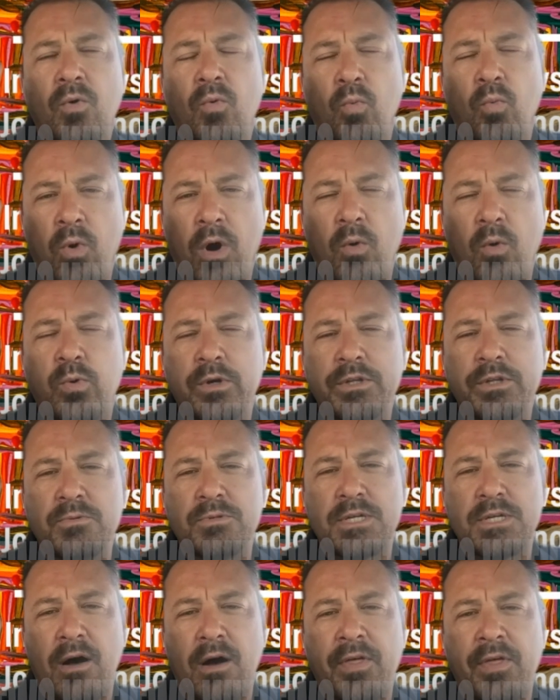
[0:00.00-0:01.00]
what would you
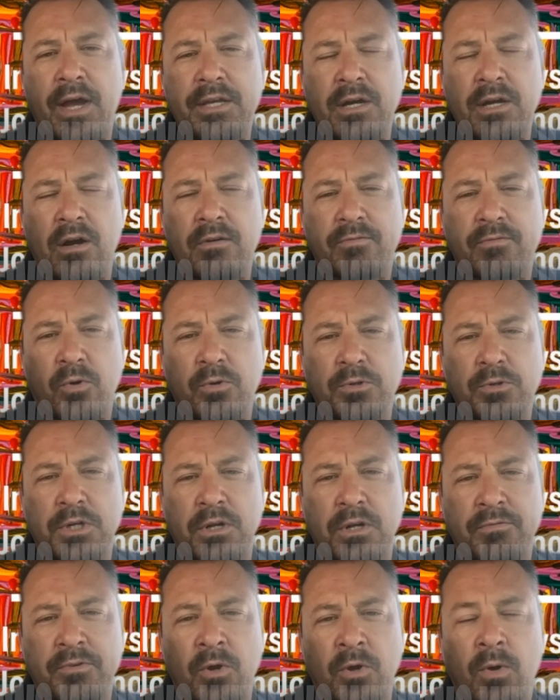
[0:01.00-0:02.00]
tell that young version
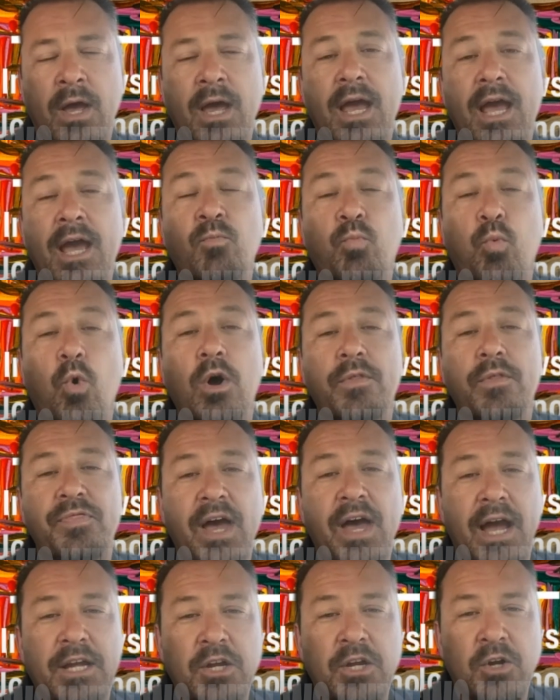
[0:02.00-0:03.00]
of you? And would
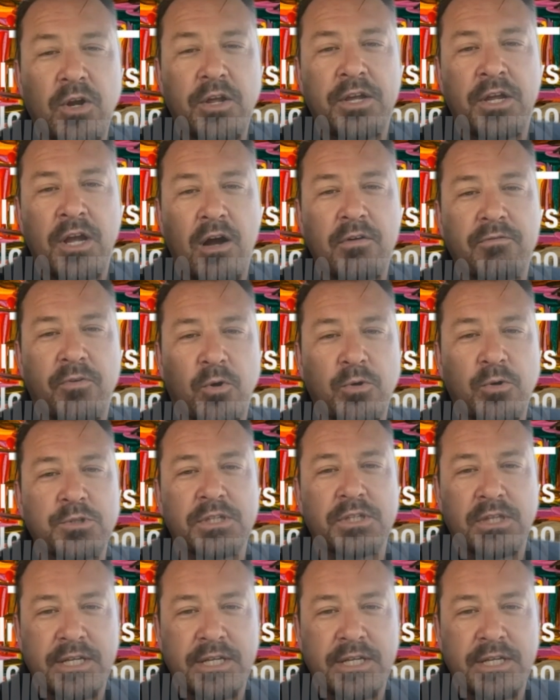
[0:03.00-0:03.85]
that your young version